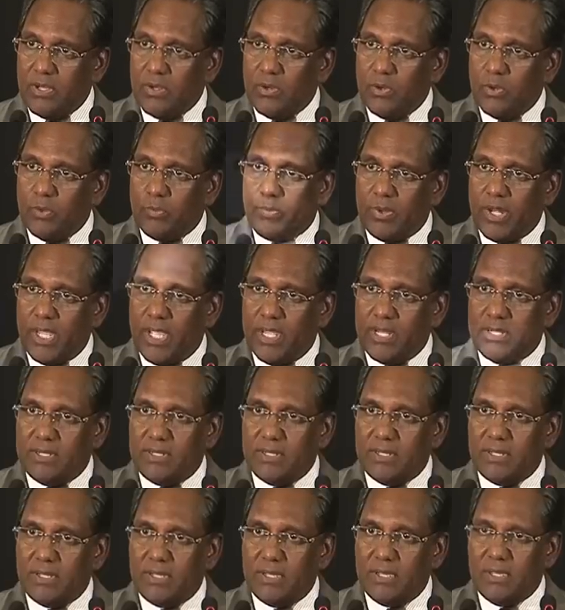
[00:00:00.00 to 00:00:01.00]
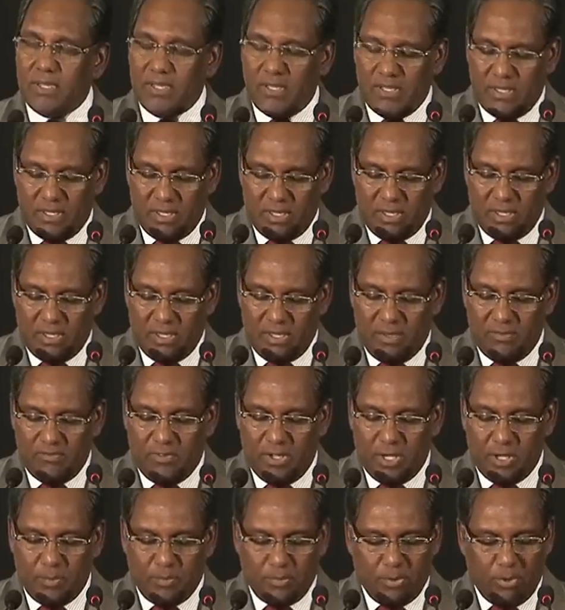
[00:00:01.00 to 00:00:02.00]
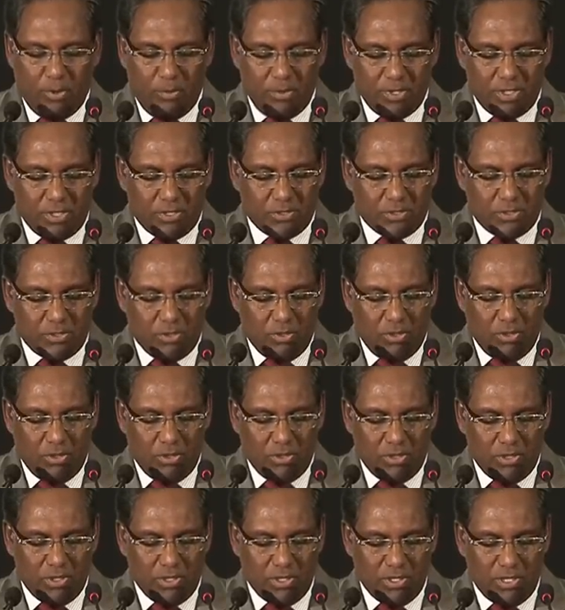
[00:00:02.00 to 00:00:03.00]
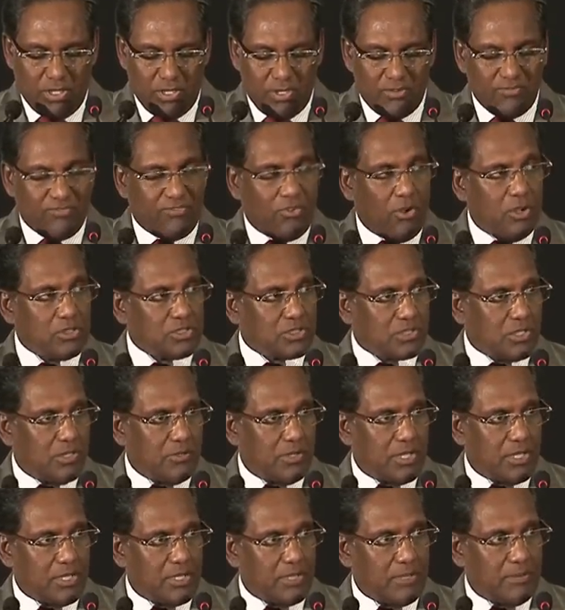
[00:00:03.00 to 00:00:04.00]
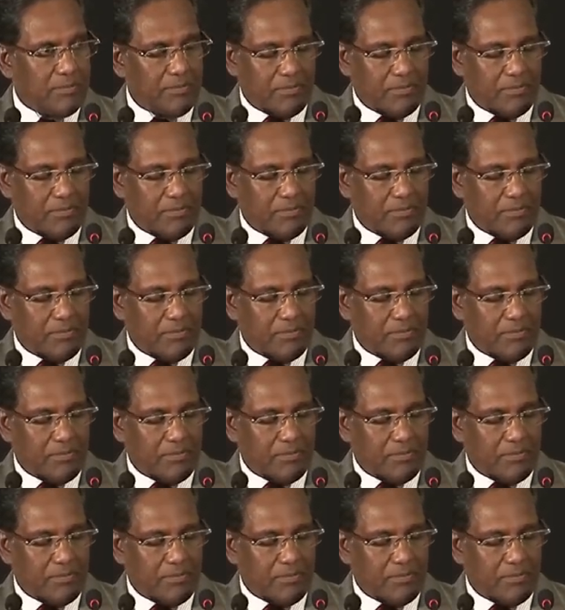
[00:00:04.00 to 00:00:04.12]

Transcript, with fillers: who played a very prominent role in fostering